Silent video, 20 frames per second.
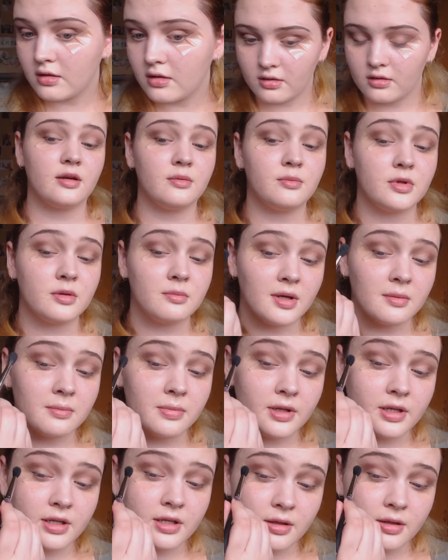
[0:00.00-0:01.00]
And back in with
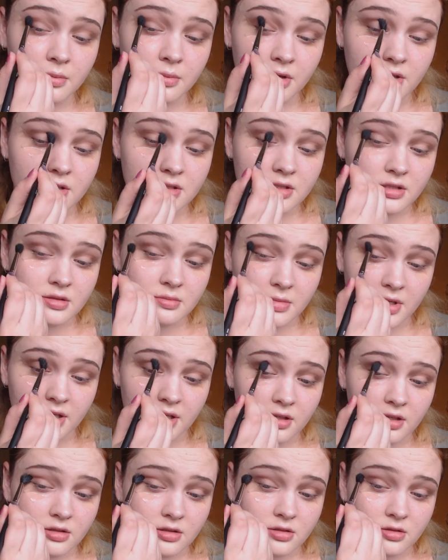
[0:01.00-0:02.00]
my blending brush, just
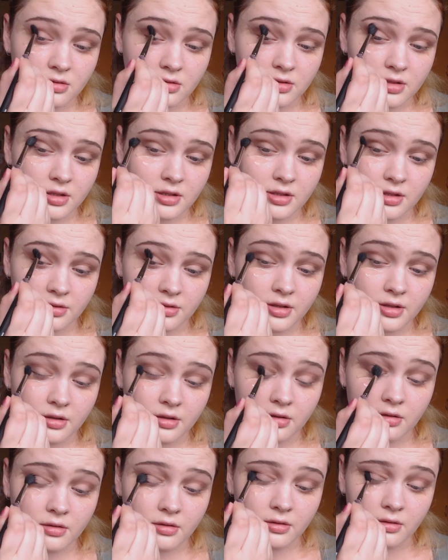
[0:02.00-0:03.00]
making sure that there are
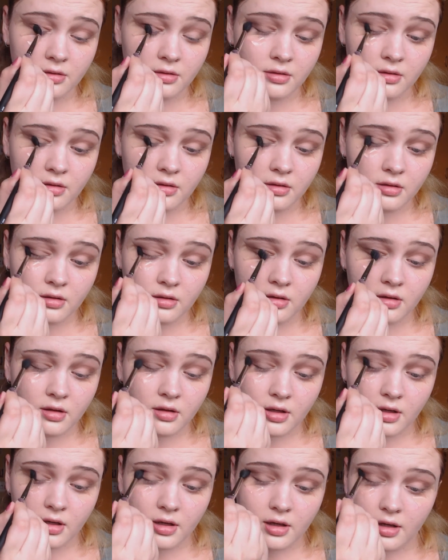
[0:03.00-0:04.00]
no
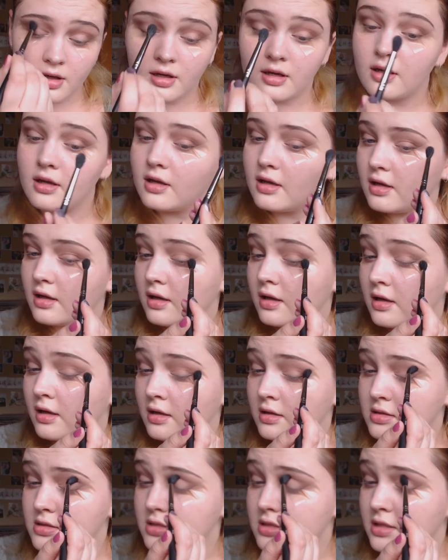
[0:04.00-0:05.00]

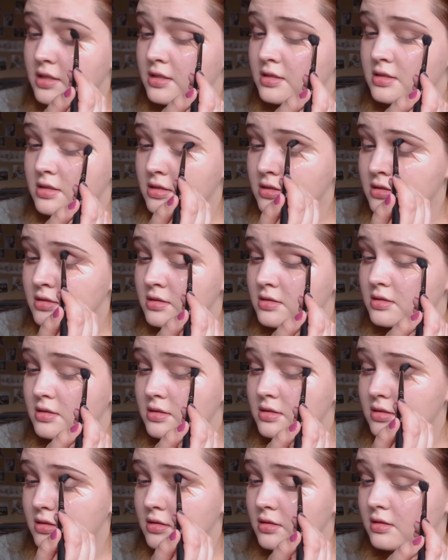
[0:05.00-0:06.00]
harsh edges.
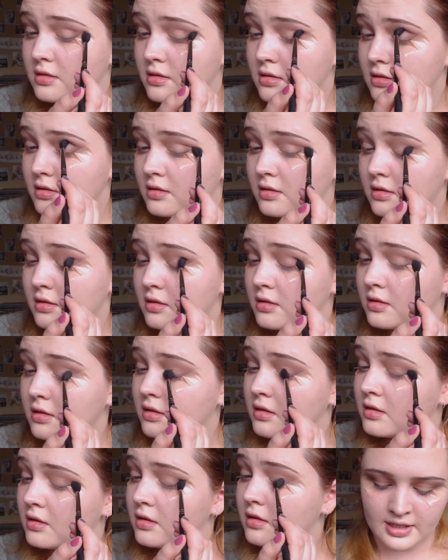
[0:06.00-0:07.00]

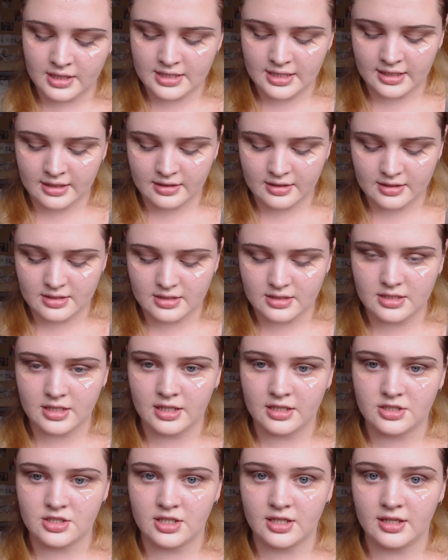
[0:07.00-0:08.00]
Now I'm going to take this
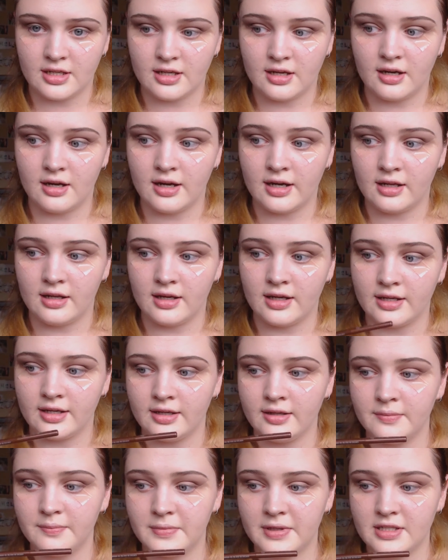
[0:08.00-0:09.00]
Chi Chi
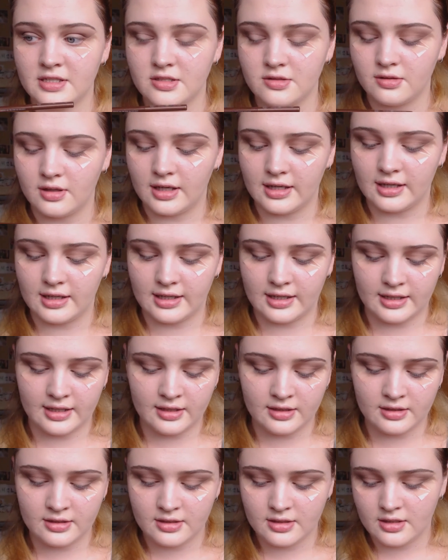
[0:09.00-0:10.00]
eyeliner, pencil
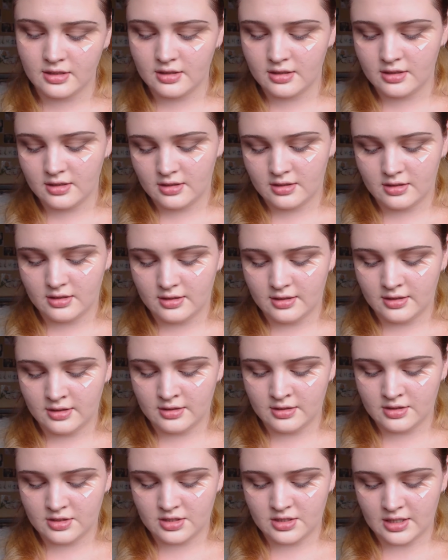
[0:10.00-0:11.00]
eyeliner,
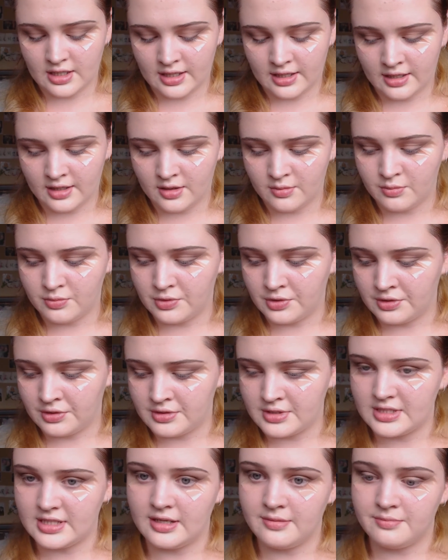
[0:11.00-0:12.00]
in the shade
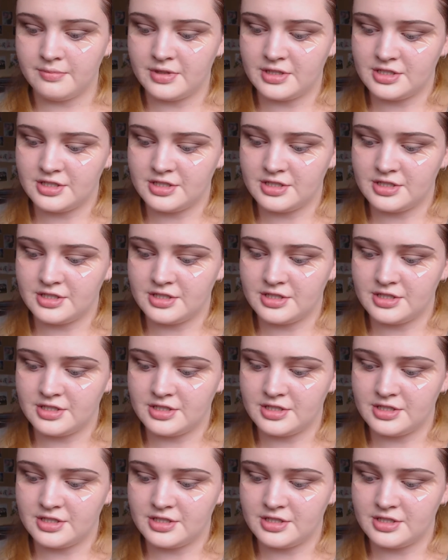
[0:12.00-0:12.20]
Bronze